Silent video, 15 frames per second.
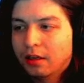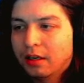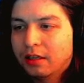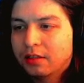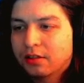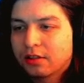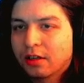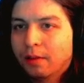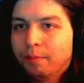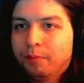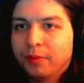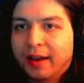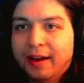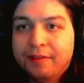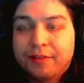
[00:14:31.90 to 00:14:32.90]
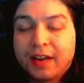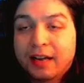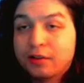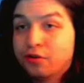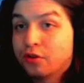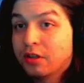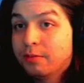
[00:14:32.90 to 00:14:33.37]
It's some, I've
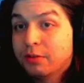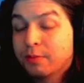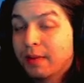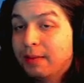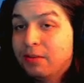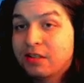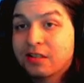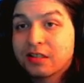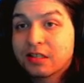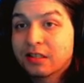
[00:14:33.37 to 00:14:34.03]
had dreams maybe,